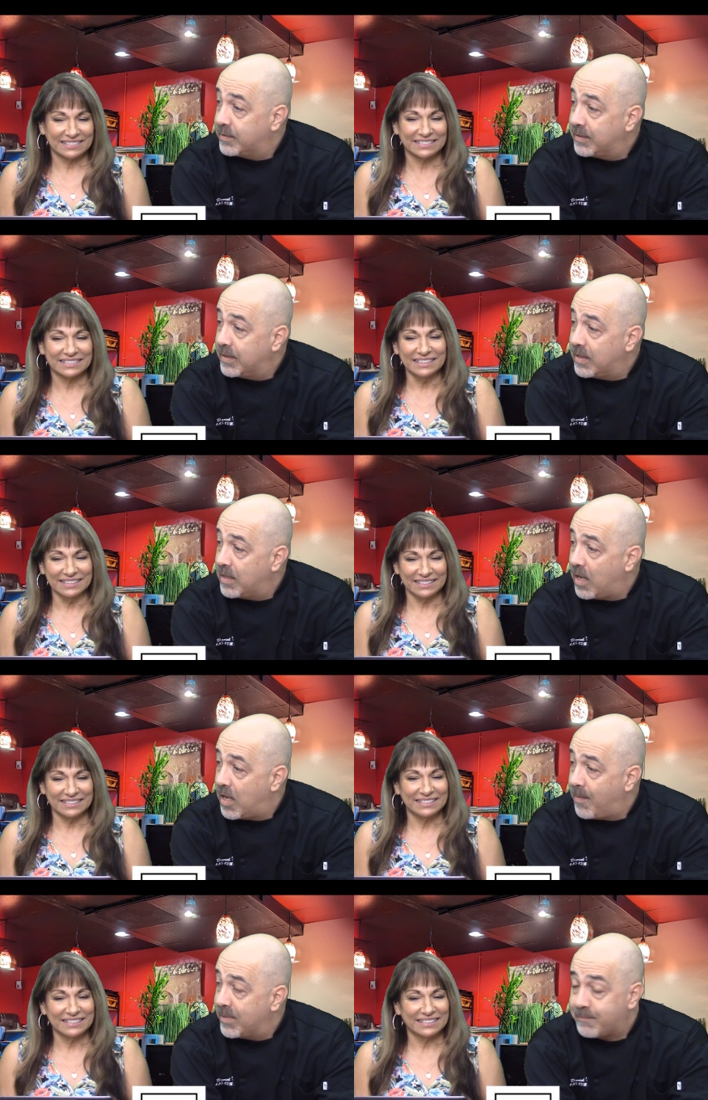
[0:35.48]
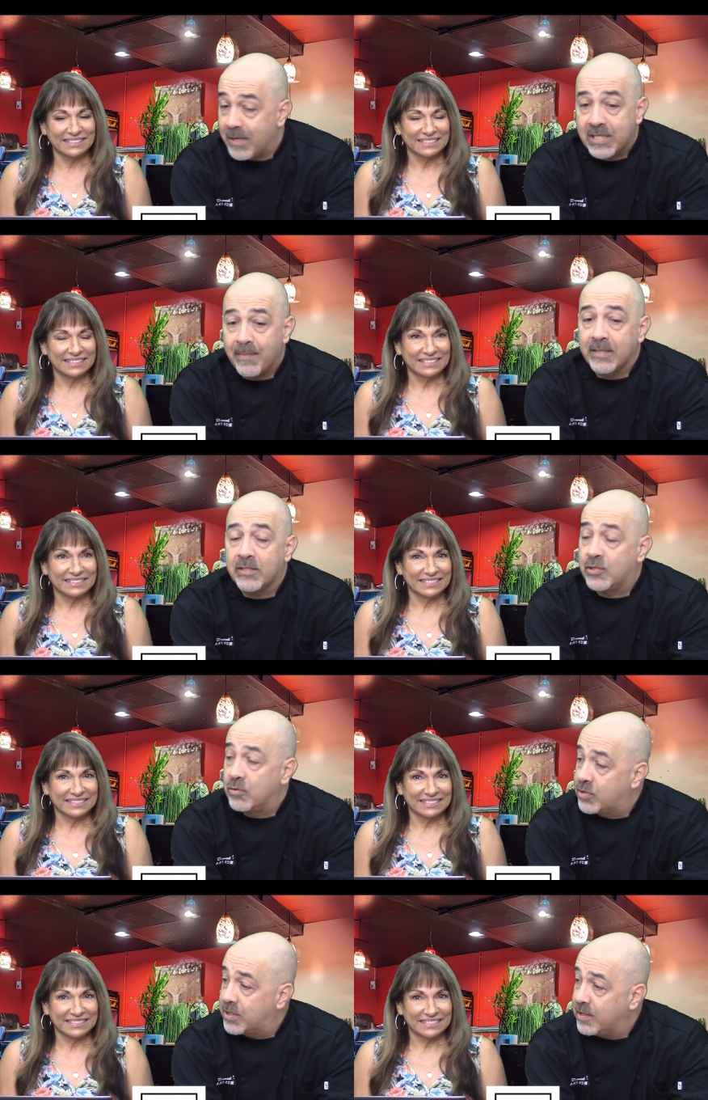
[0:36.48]
Speaker 1: mm-hmm. um, especially about the
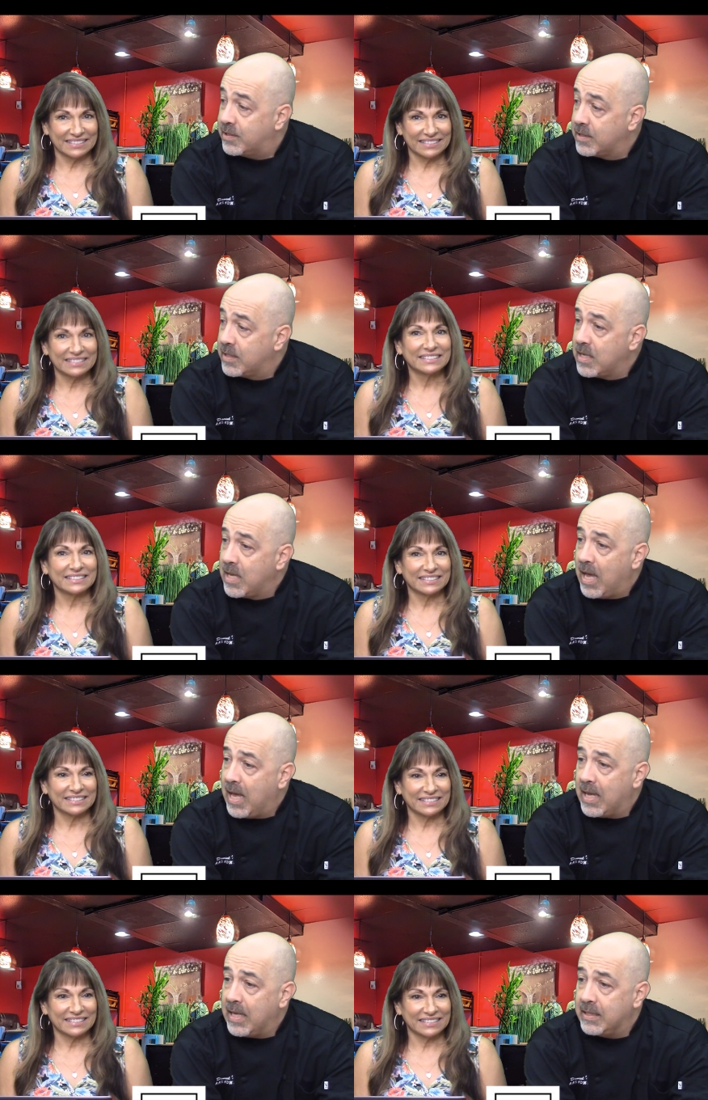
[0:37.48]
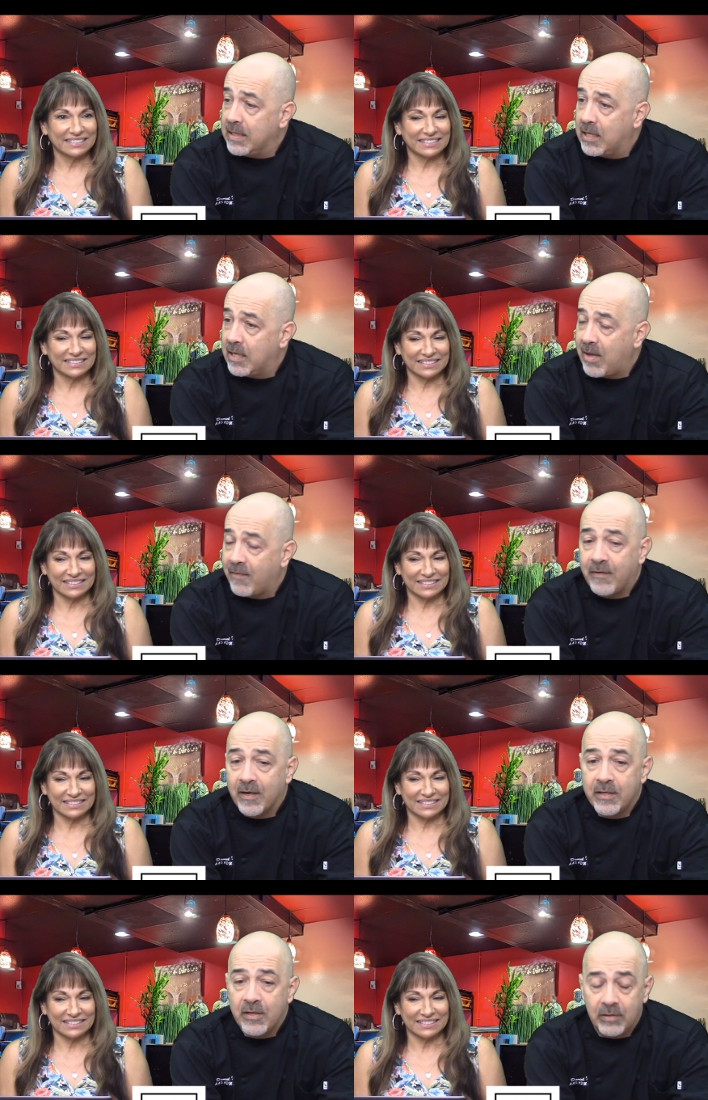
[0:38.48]
sushi. And um, I
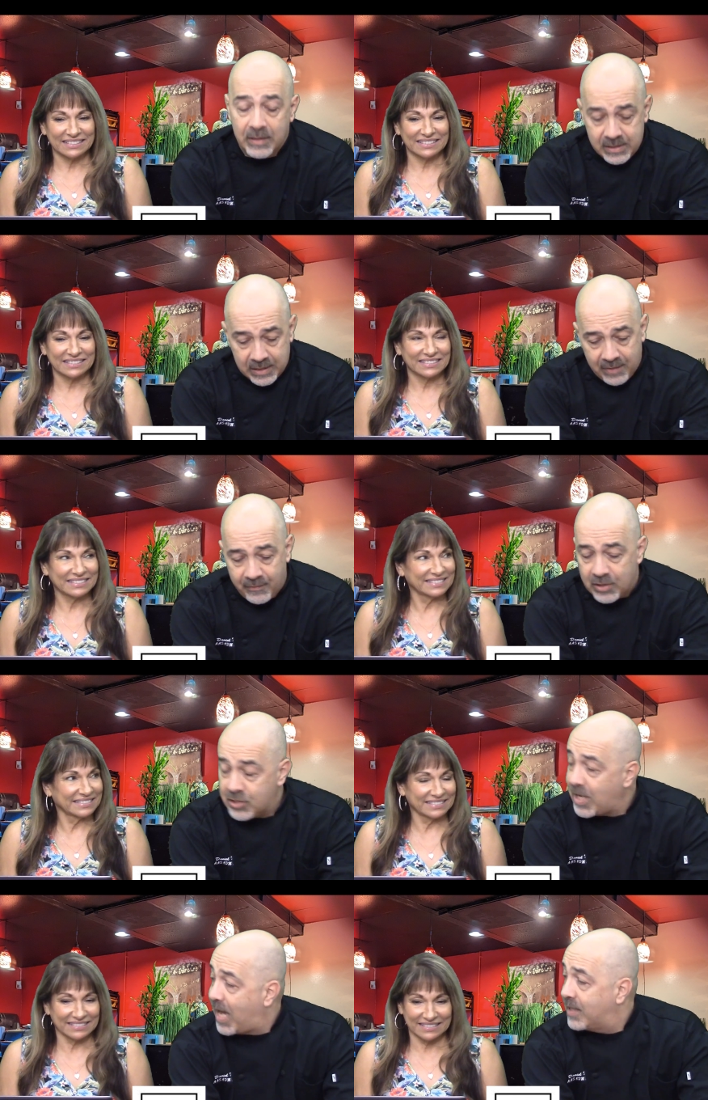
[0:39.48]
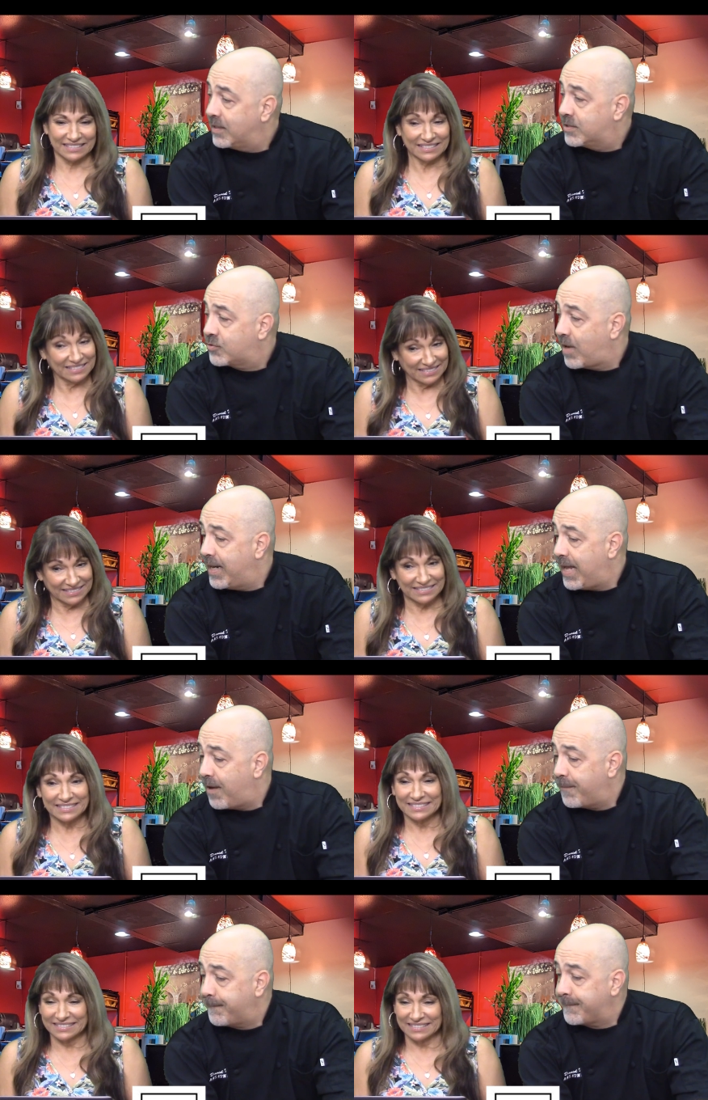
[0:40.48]
figured, you know, let's give it a shot. Let's try it
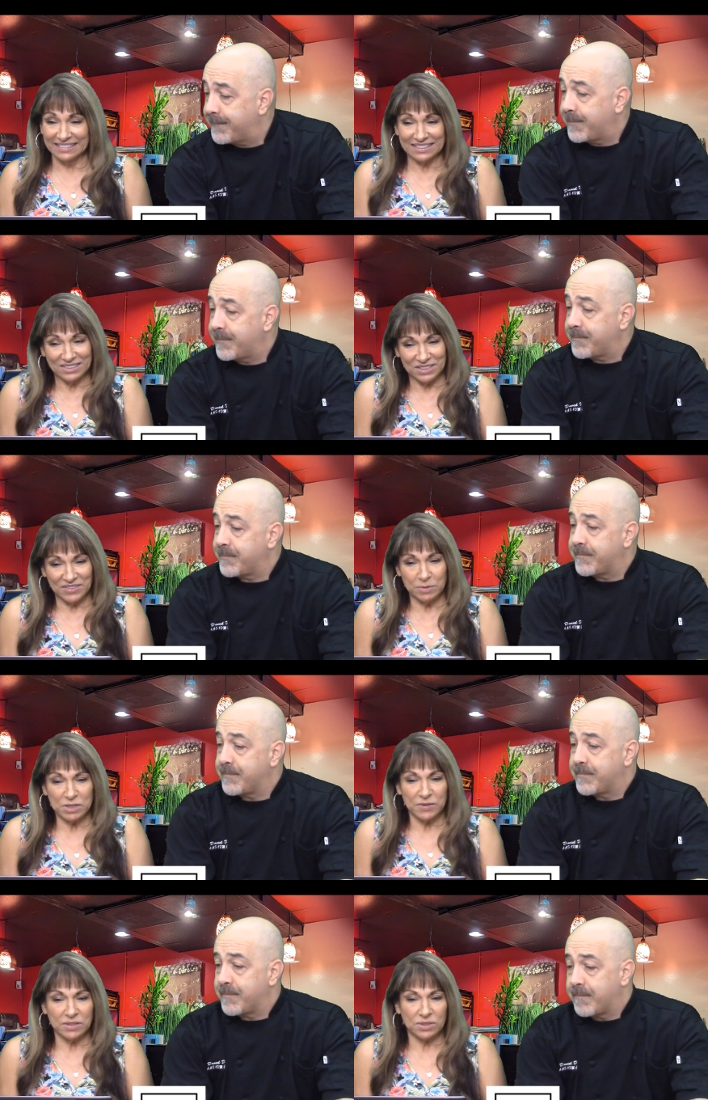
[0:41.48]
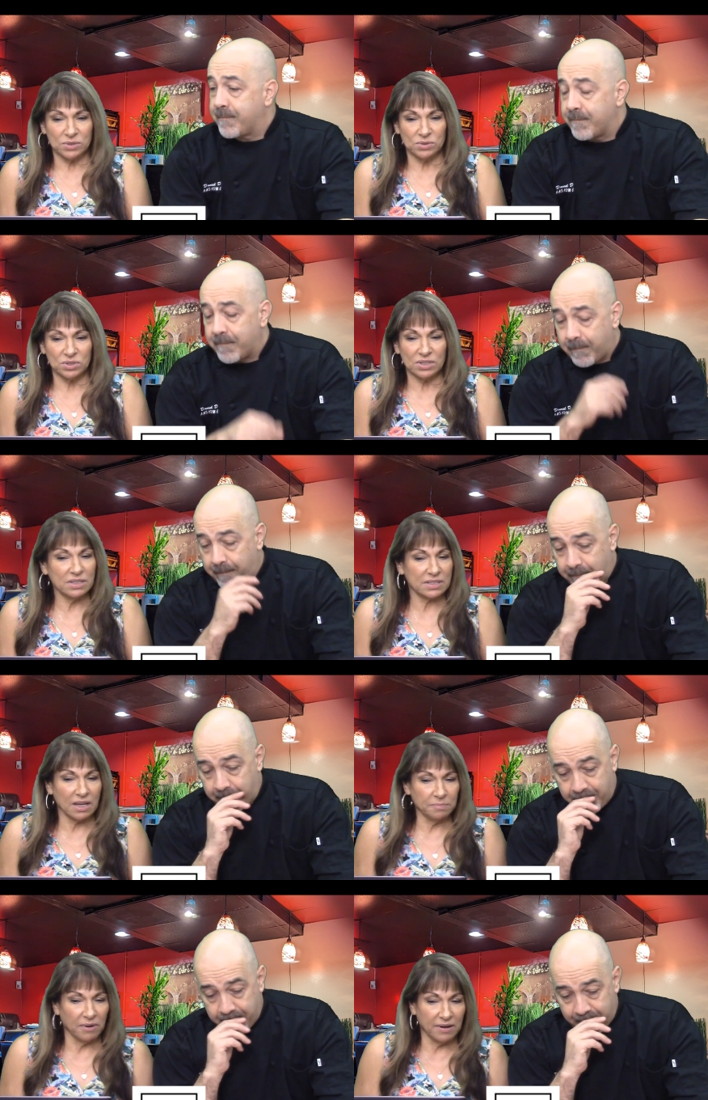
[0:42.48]
out.
Speaker 2: Mm, so it's famous for the sushi. It's
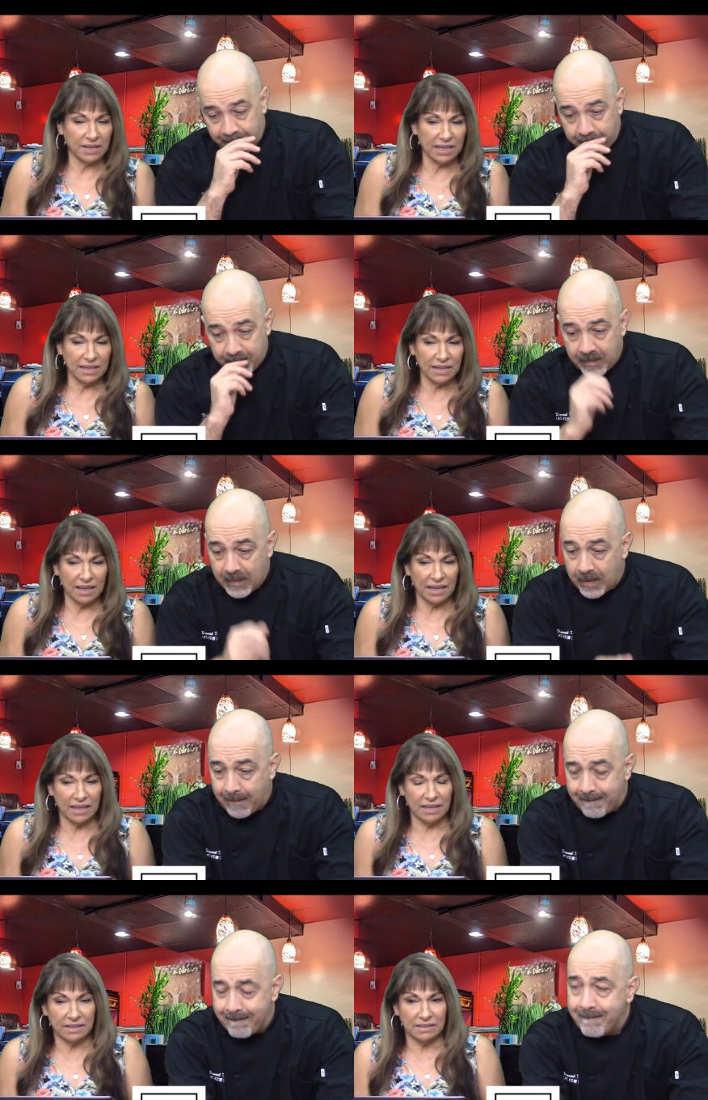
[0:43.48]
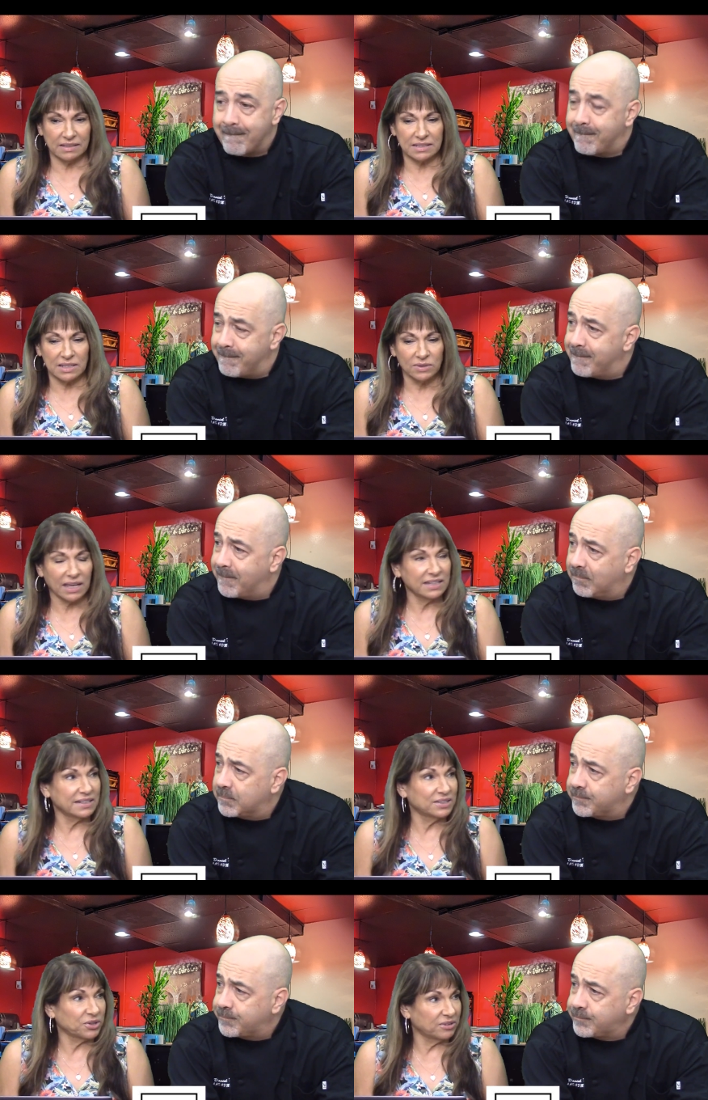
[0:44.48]
got parking, and it's located
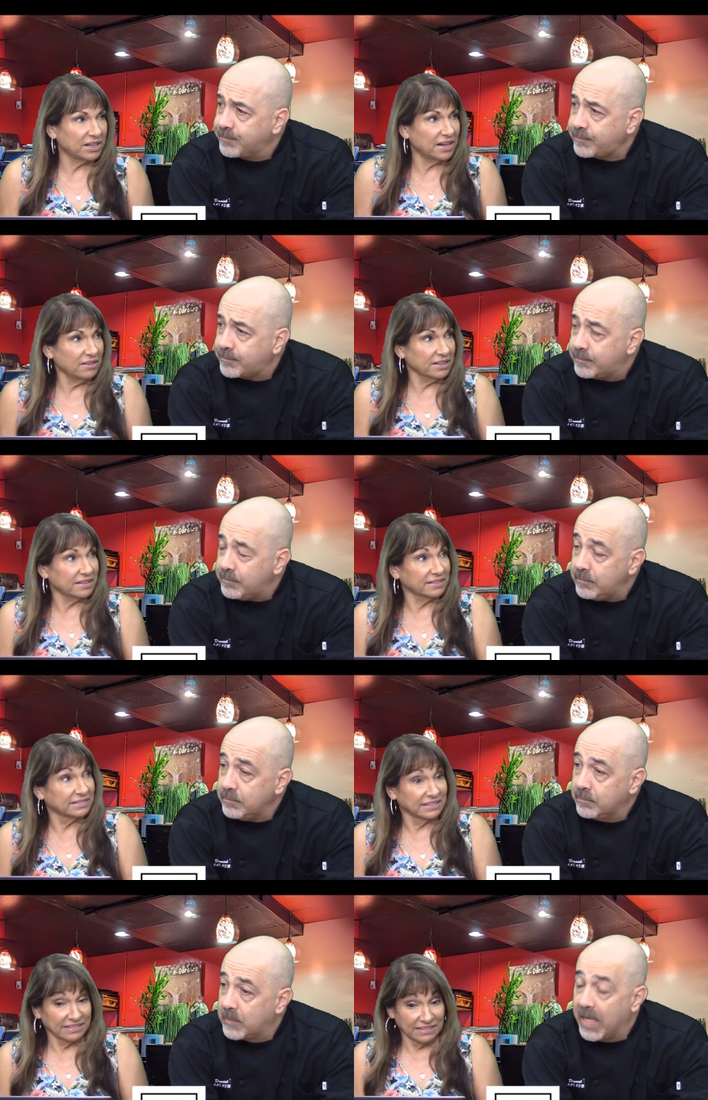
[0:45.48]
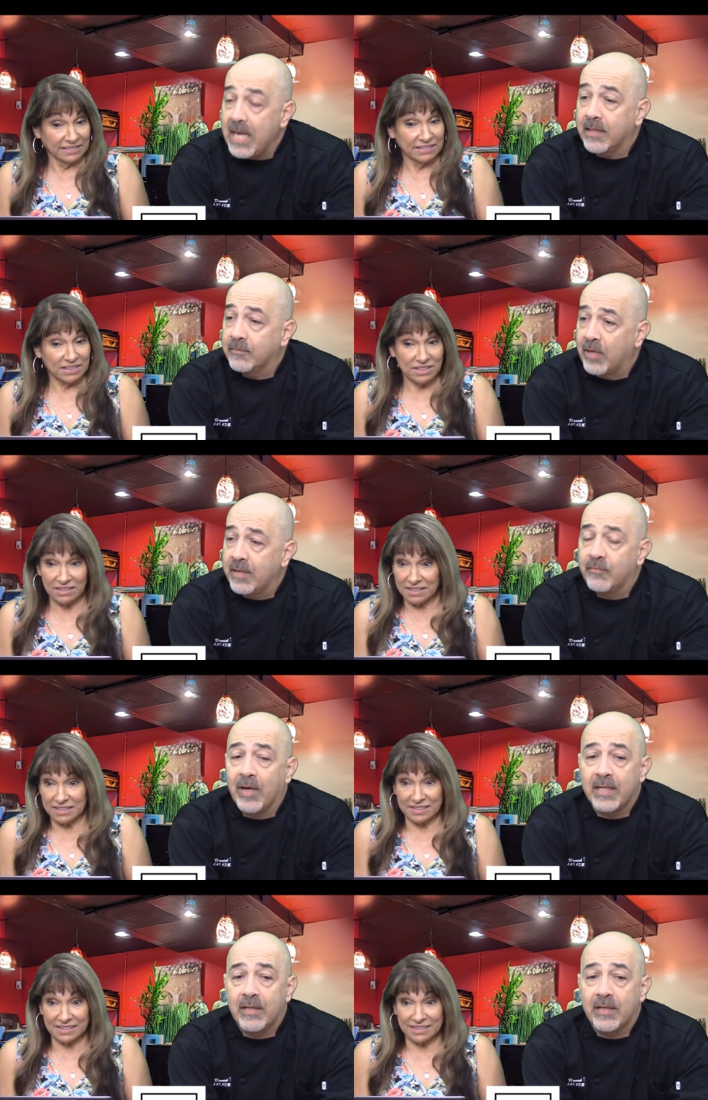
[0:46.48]
in a great area.
Speaker 1: Yeah, so right, right,